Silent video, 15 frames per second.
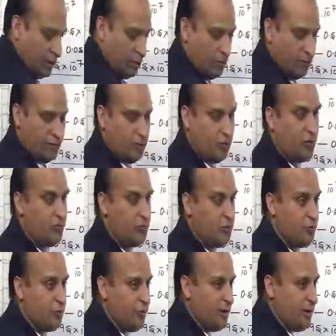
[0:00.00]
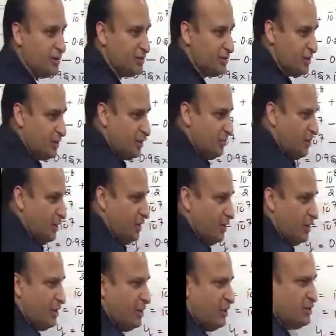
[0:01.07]
Now a few of you would be asking
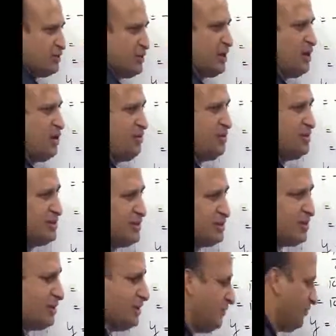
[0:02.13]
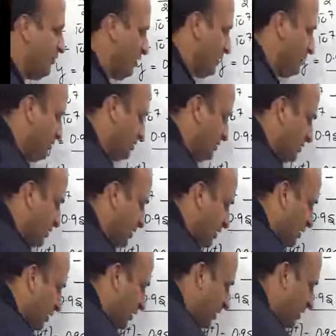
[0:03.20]
me, sir, how much is the difference?
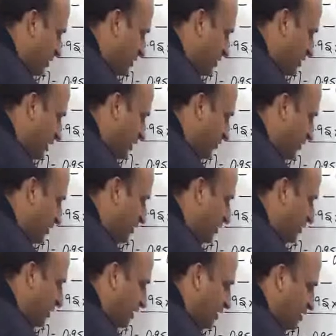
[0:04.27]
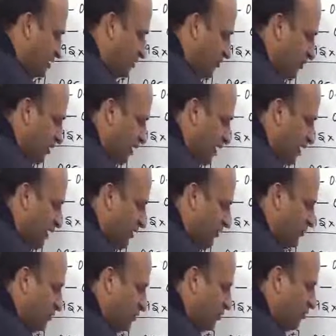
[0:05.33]
It is 7, it is
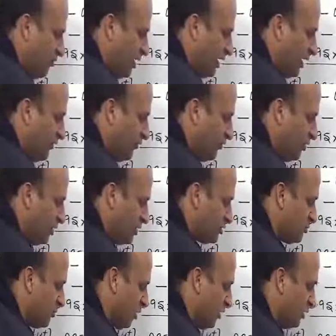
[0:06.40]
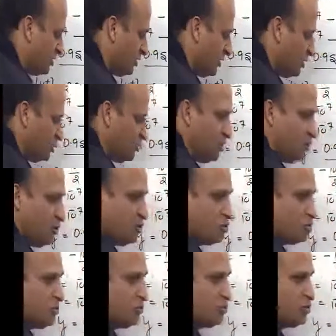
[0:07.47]
5. Why for a small change you are
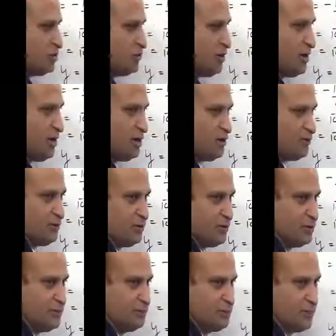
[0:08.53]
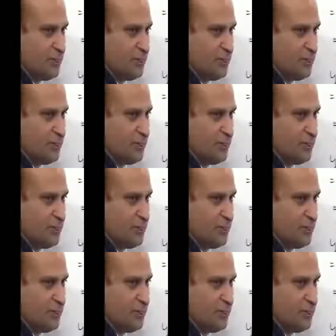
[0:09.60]
doing so much of a hard work?